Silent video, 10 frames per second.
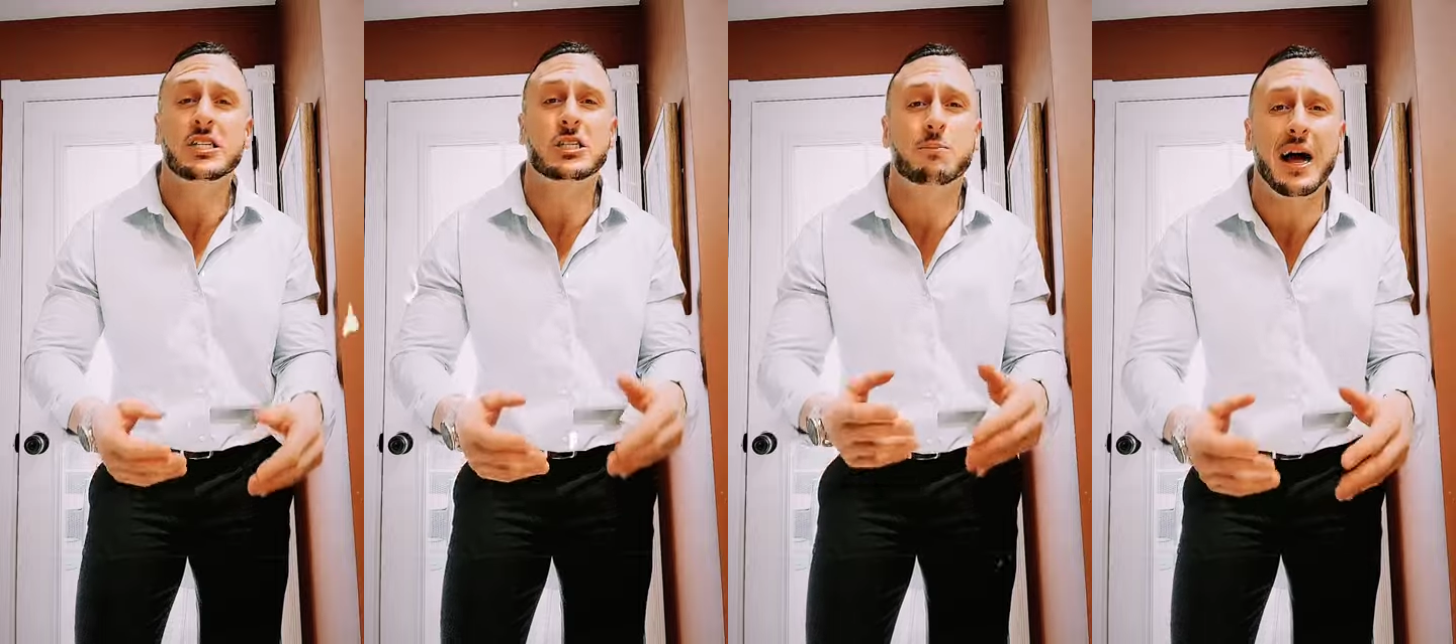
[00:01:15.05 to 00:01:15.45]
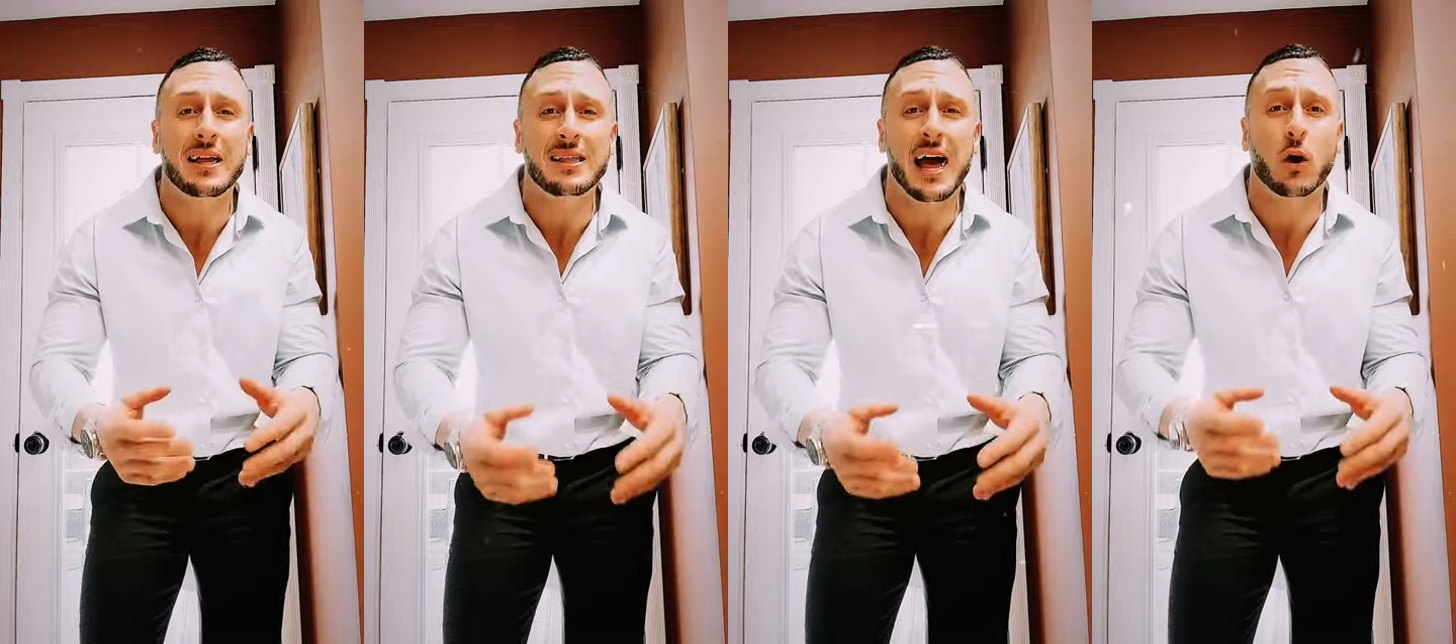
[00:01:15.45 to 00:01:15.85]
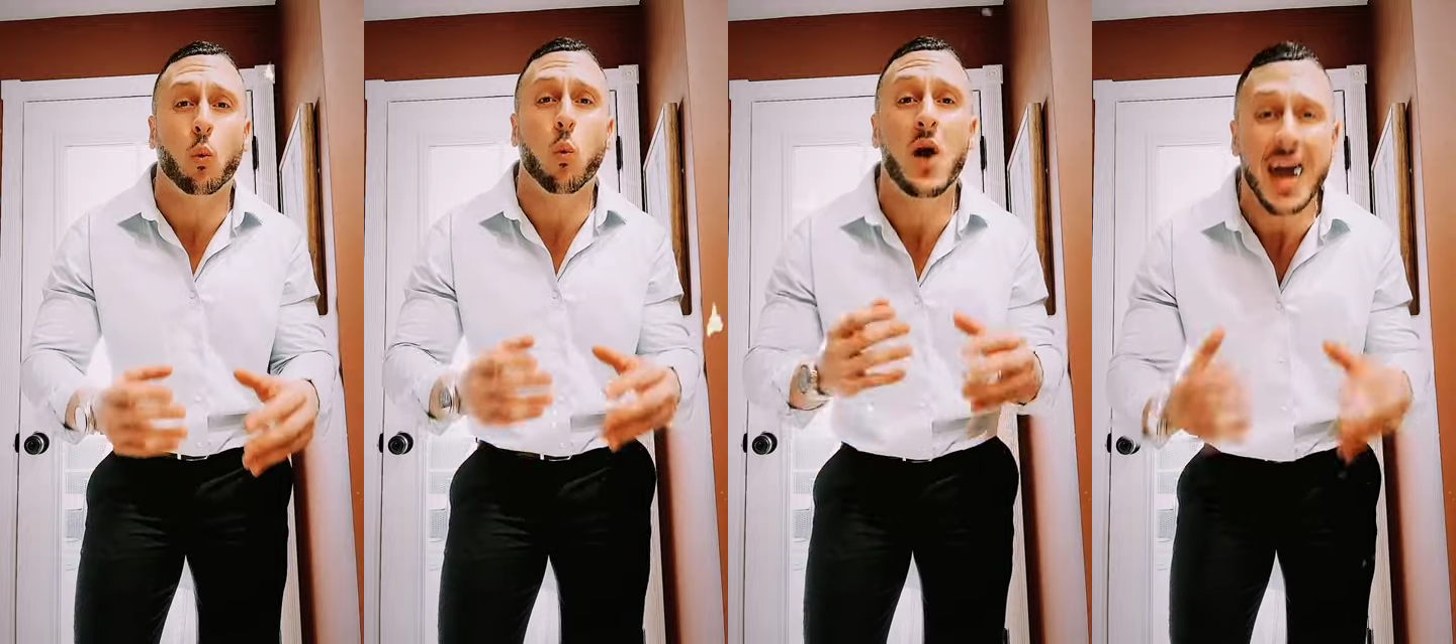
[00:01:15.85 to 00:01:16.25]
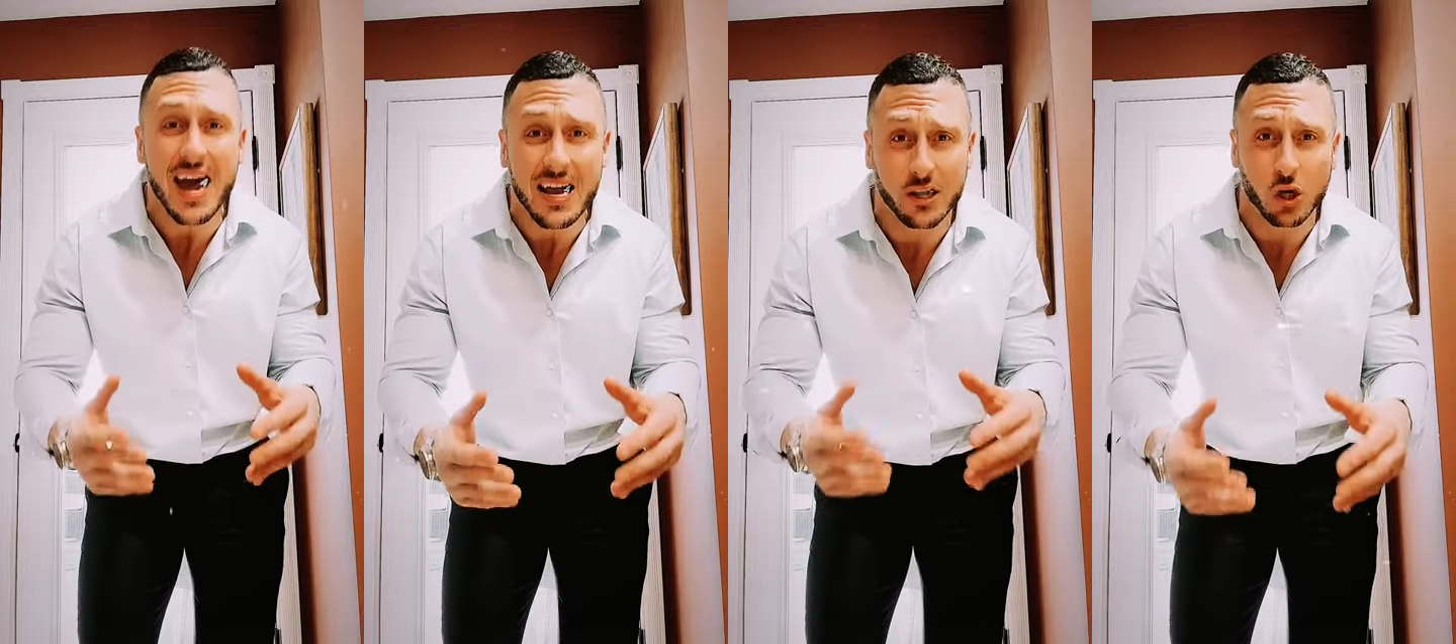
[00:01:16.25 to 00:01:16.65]
smelling like
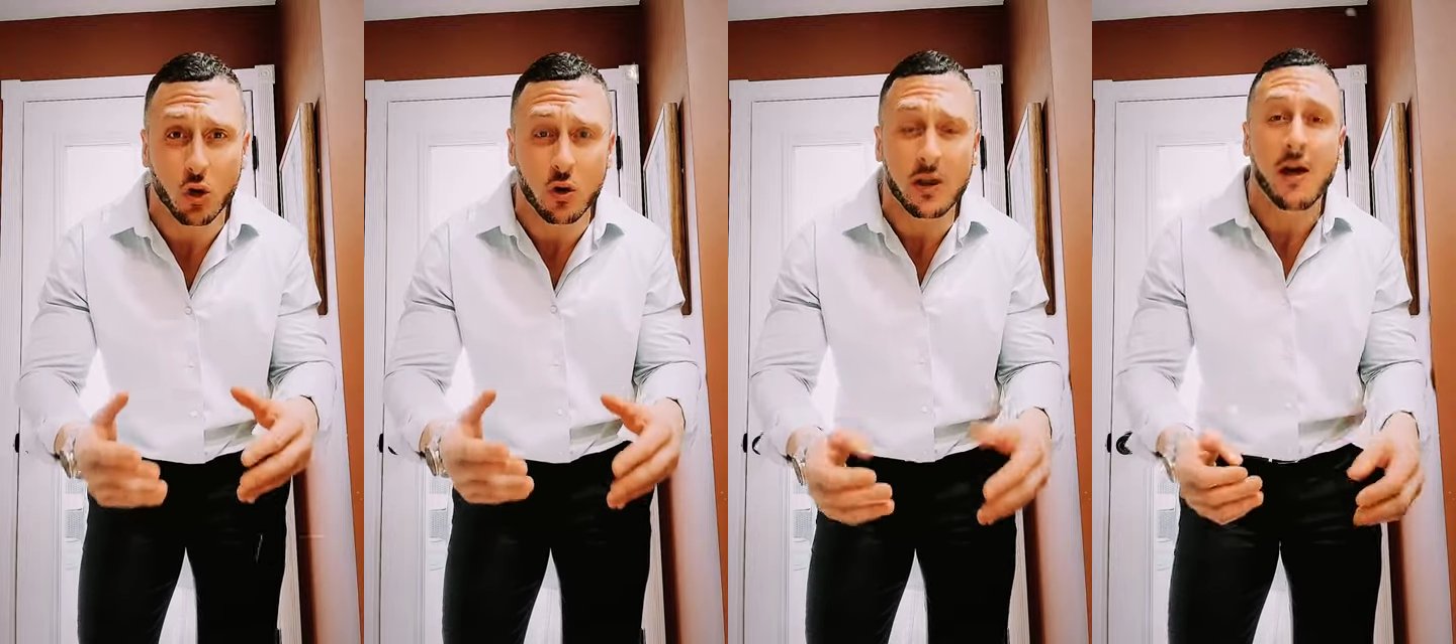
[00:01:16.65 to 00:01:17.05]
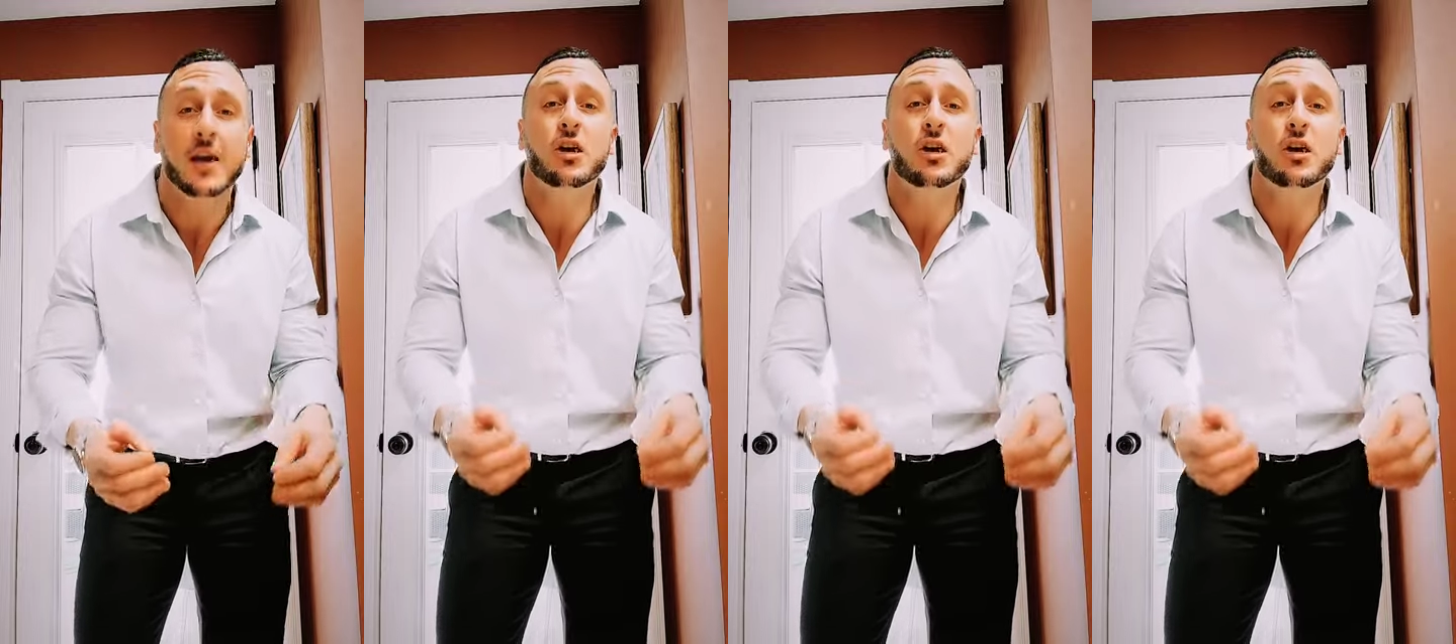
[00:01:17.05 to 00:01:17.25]
weed, dude.